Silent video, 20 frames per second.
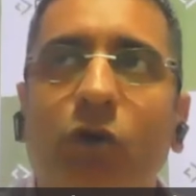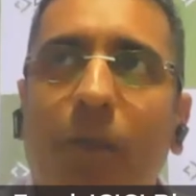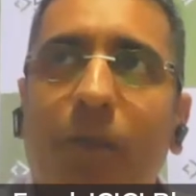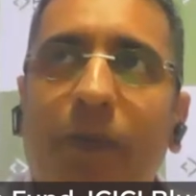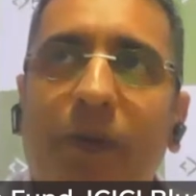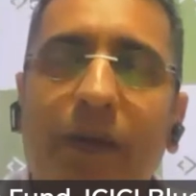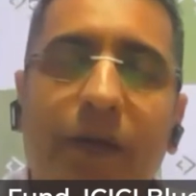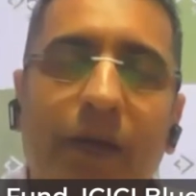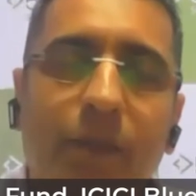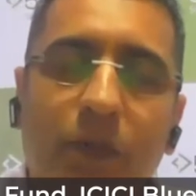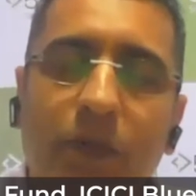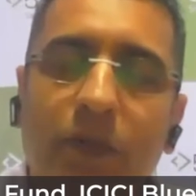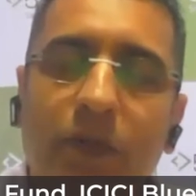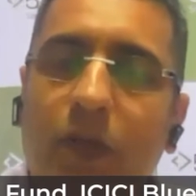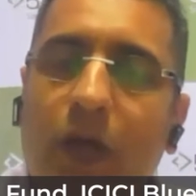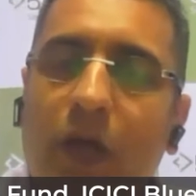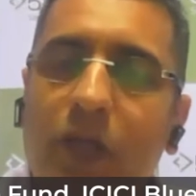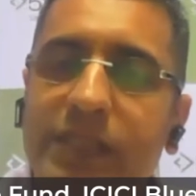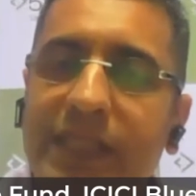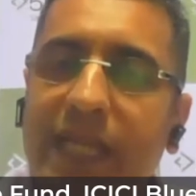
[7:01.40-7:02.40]
Top 100 among the
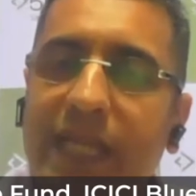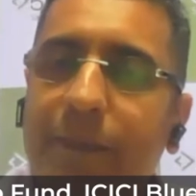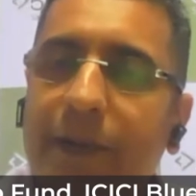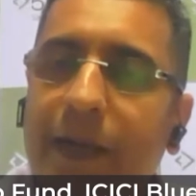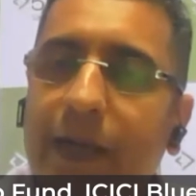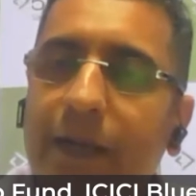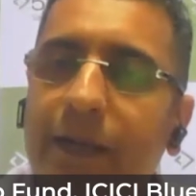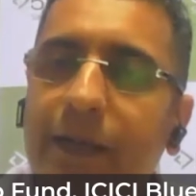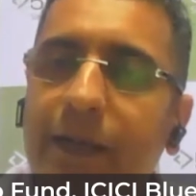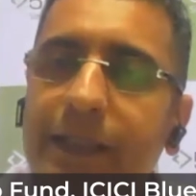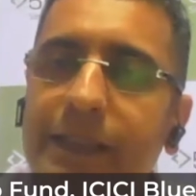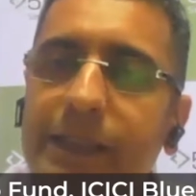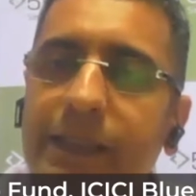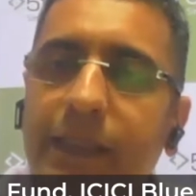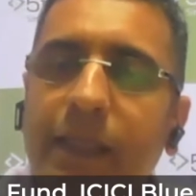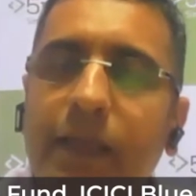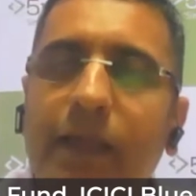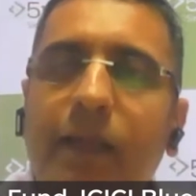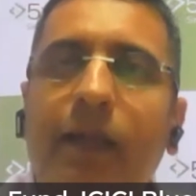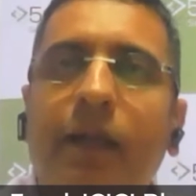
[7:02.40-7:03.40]
large cap categories.
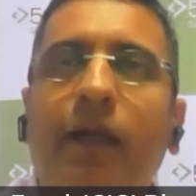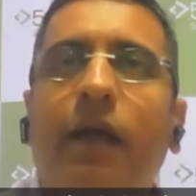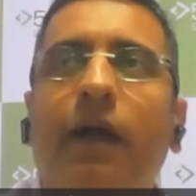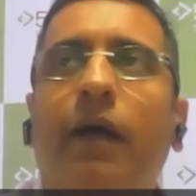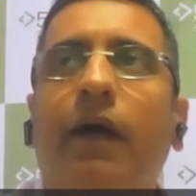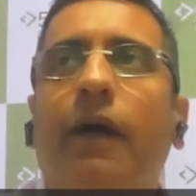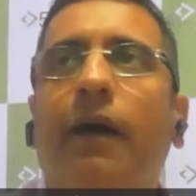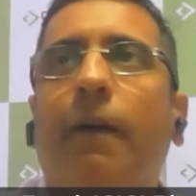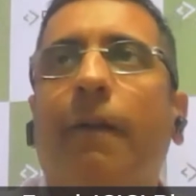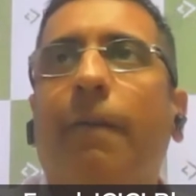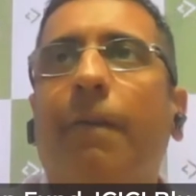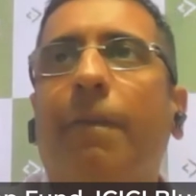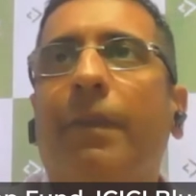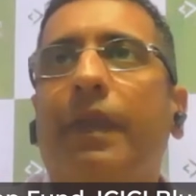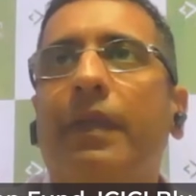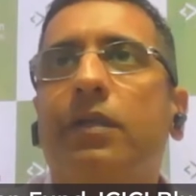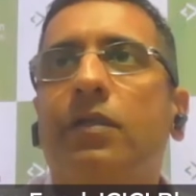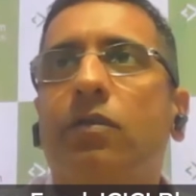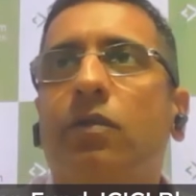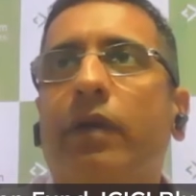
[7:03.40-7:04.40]

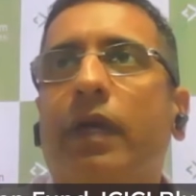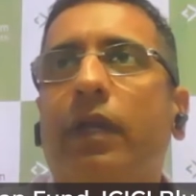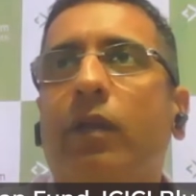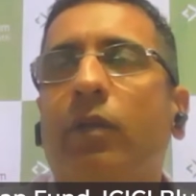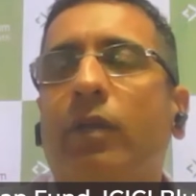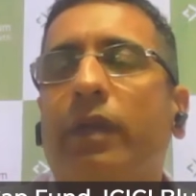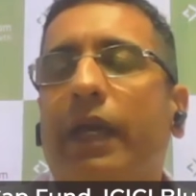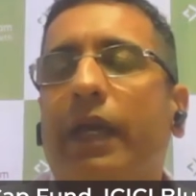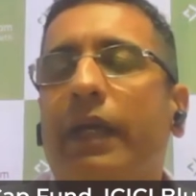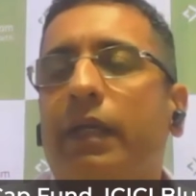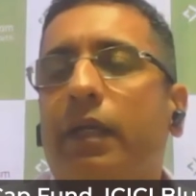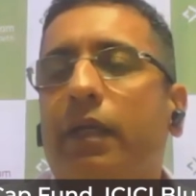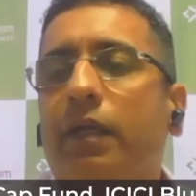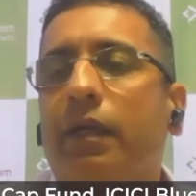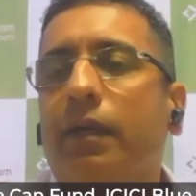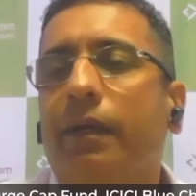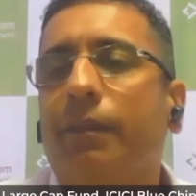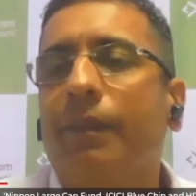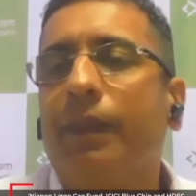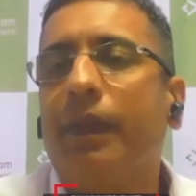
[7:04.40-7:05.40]
Then you can look at
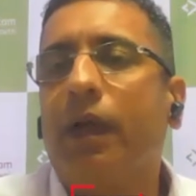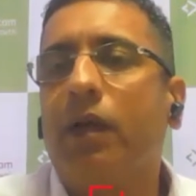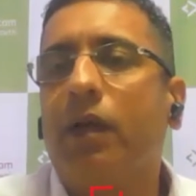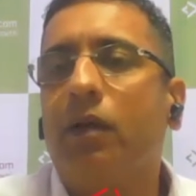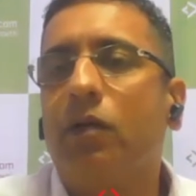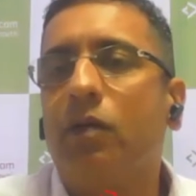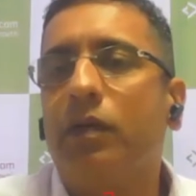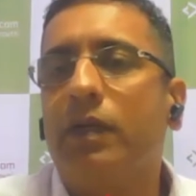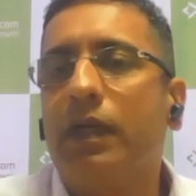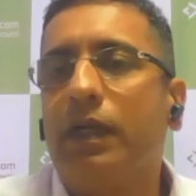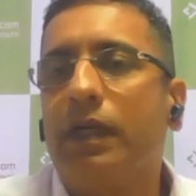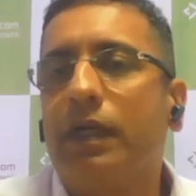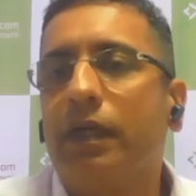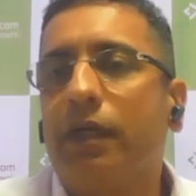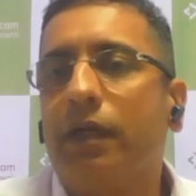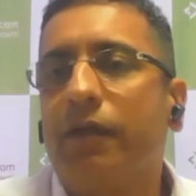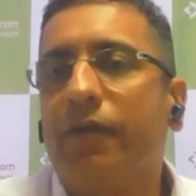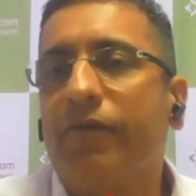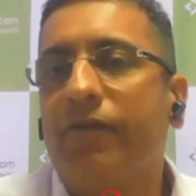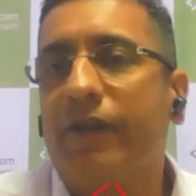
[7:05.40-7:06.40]
a Kotak
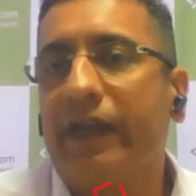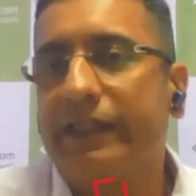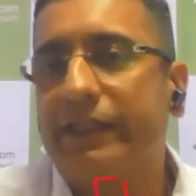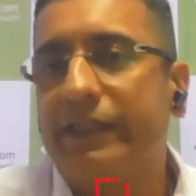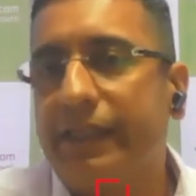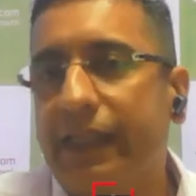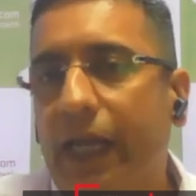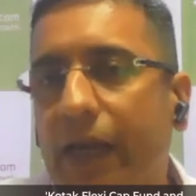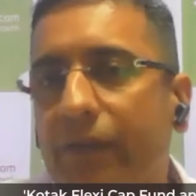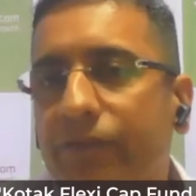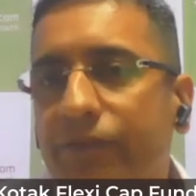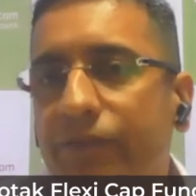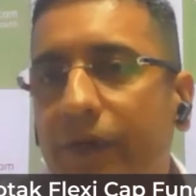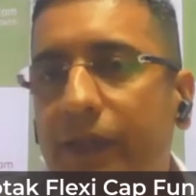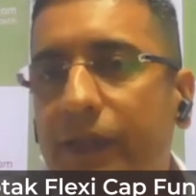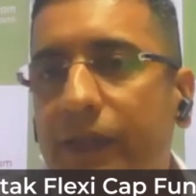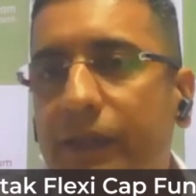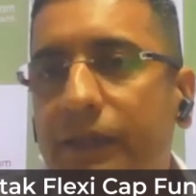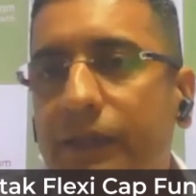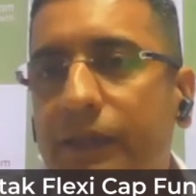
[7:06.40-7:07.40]
Flexi Cap
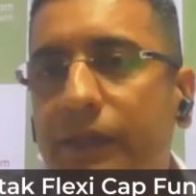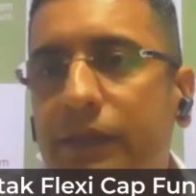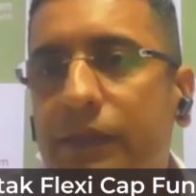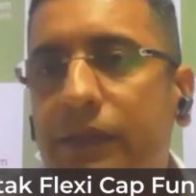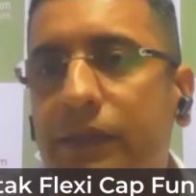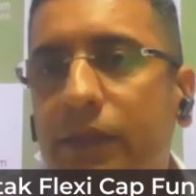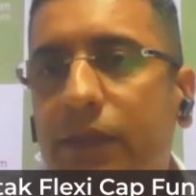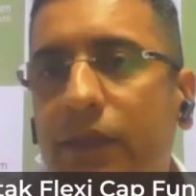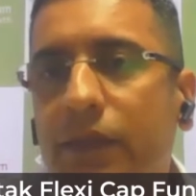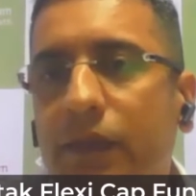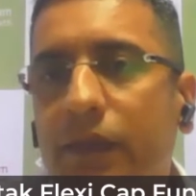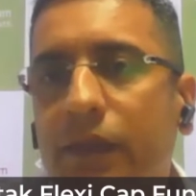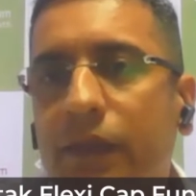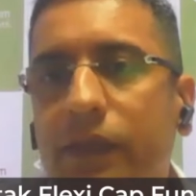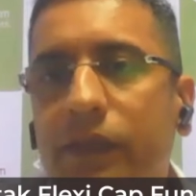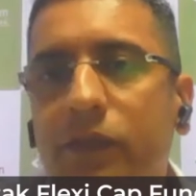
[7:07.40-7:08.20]
Fund. Okay.